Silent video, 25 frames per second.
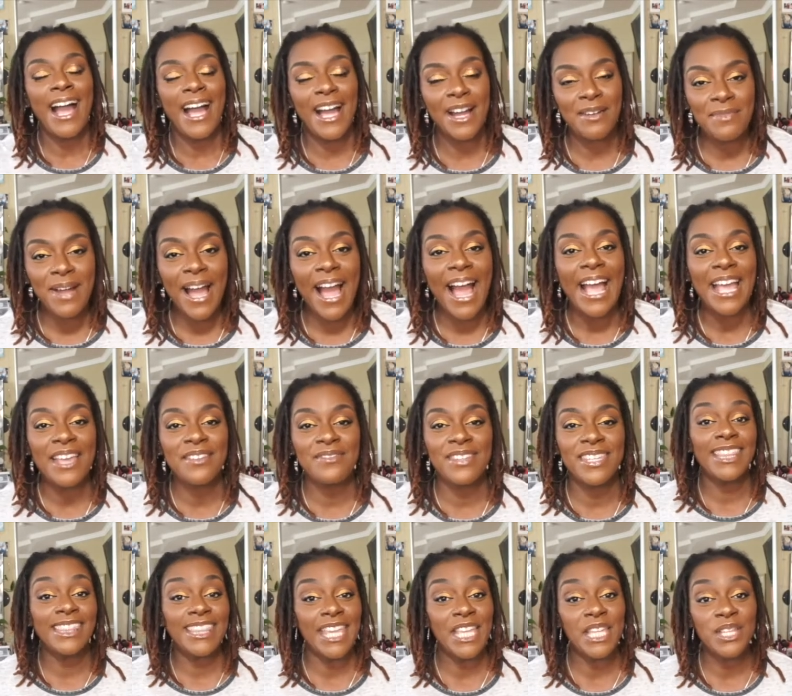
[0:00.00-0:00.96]
I'm
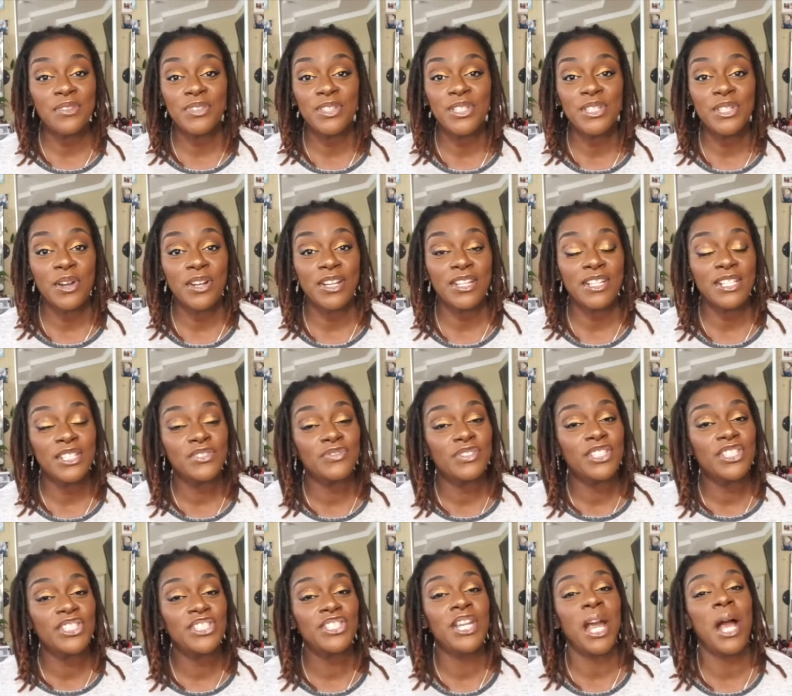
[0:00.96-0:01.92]
Ivy. Thank you for joining us for
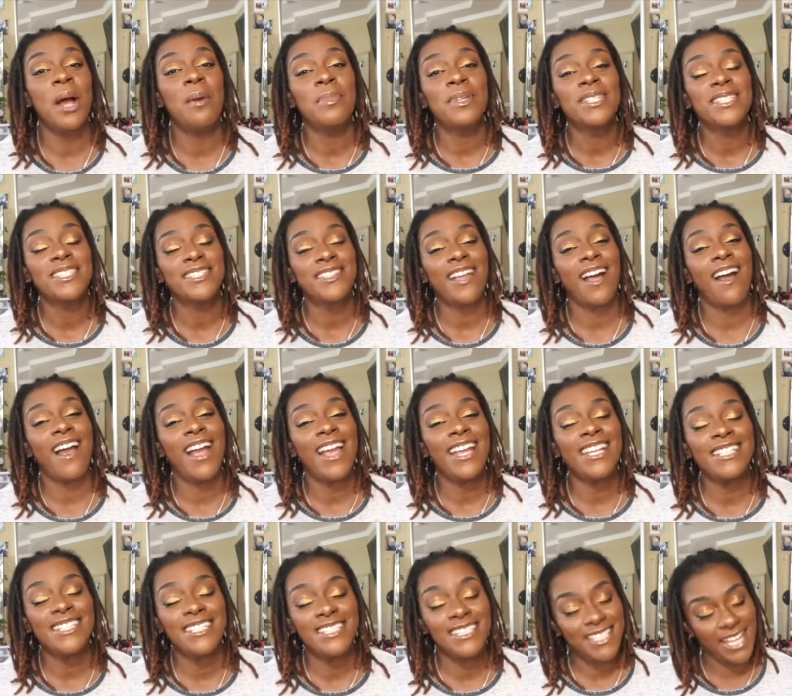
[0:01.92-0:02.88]

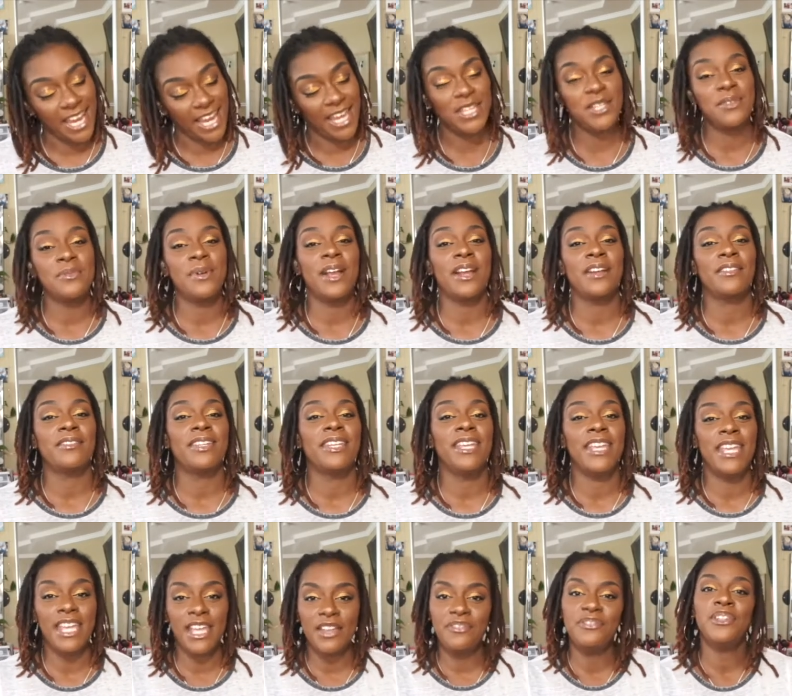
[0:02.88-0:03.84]
Jumpstart January.
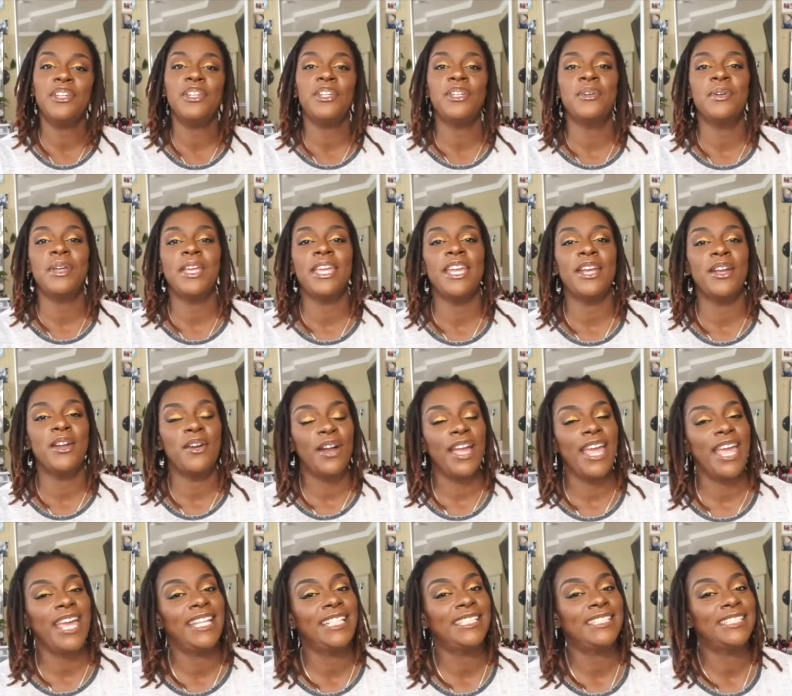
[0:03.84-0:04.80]
If you're new here, go
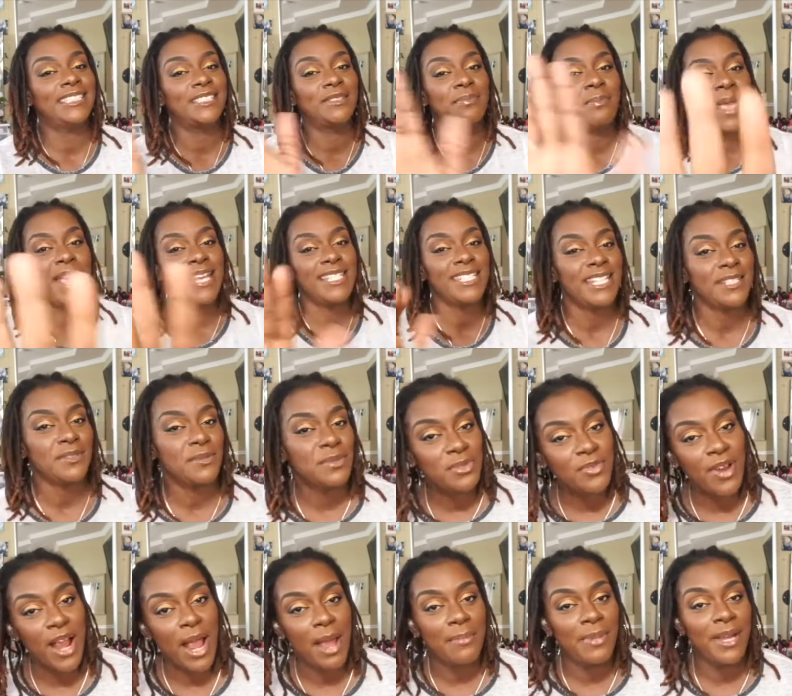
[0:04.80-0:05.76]
ahead and smash that
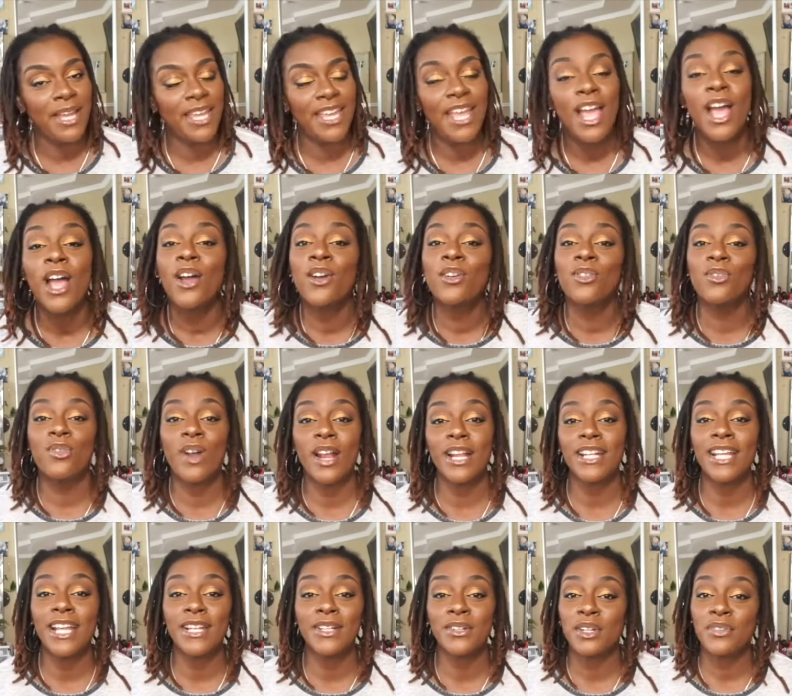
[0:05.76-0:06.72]
subscribe button, ring
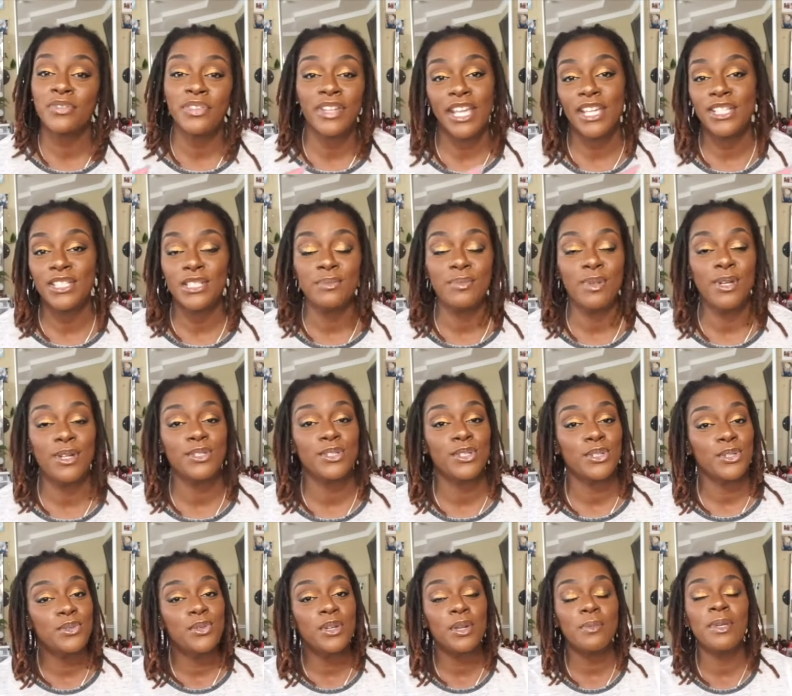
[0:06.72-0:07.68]
that notification bell so
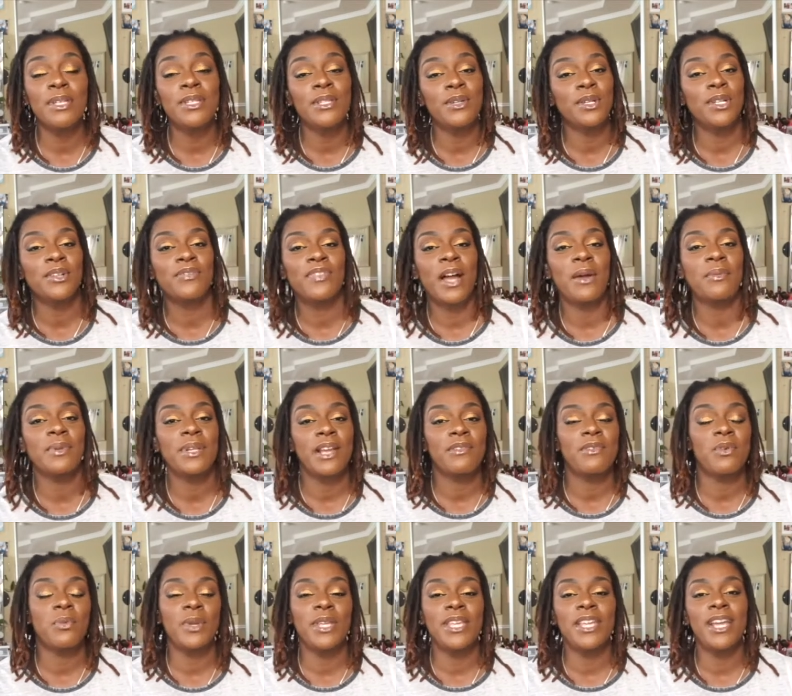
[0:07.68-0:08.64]
you can be notified
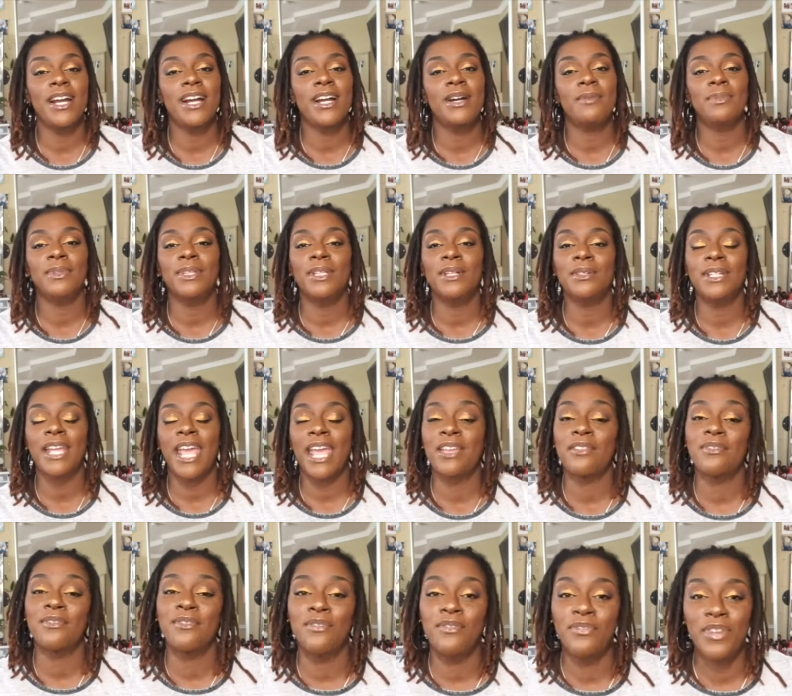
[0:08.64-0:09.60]
whenever we upload
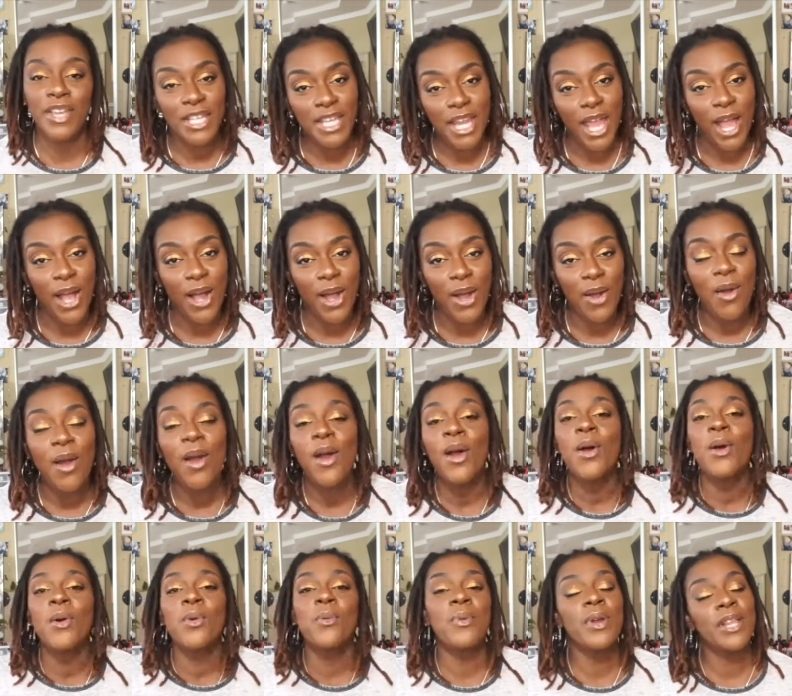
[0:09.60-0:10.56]
a video.
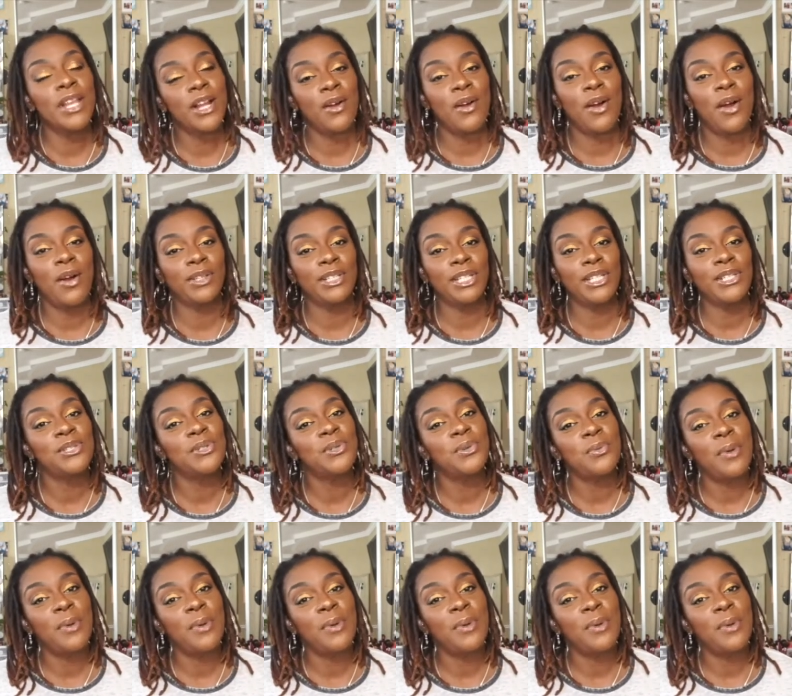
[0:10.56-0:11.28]
We don't only do